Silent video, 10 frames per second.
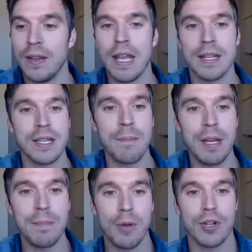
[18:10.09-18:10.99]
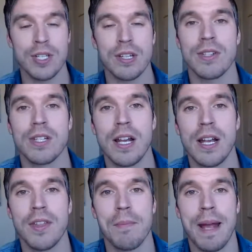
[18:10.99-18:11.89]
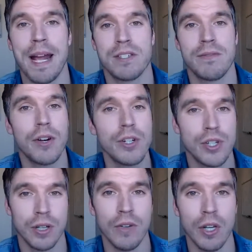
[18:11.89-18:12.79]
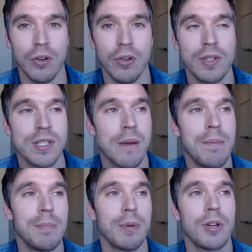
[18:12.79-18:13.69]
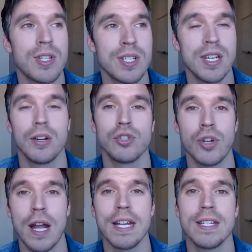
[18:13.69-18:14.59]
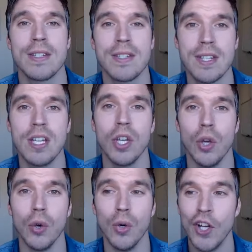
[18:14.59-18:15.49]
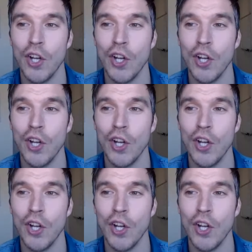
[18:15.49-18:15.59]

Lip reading: Yes, some people are still stuck in the past version of you. Some people are still trying to see you